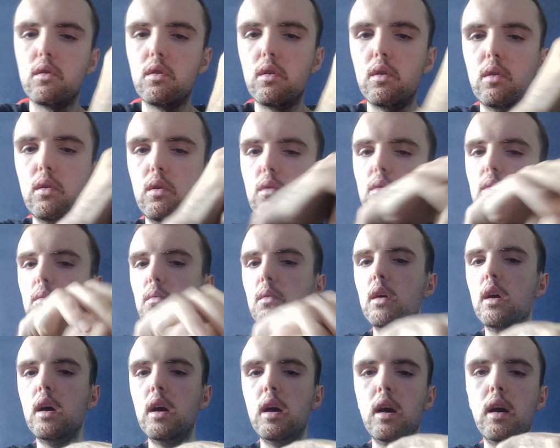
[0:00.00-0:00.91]
to,
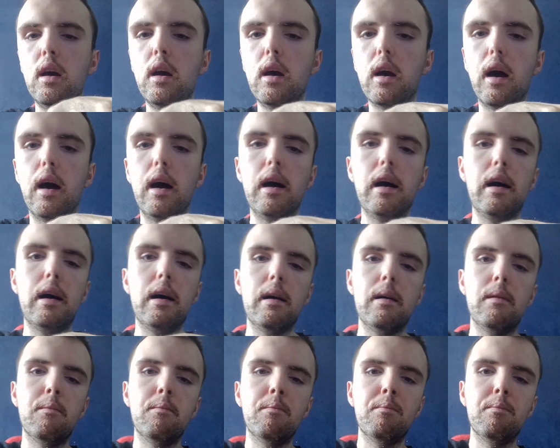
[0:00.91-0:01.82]

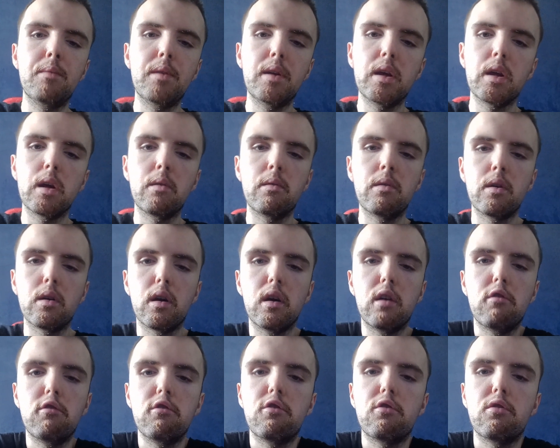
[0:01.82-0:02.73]

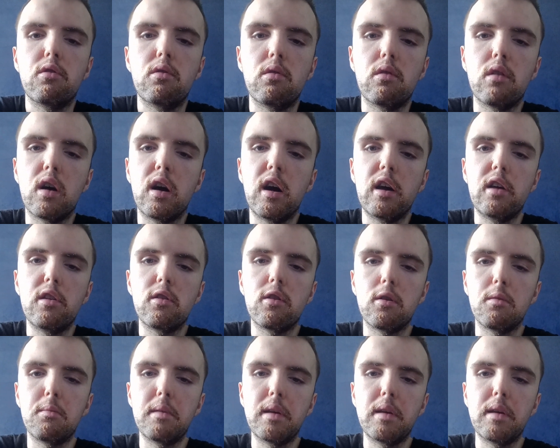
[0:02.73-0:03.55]
encourage you guys to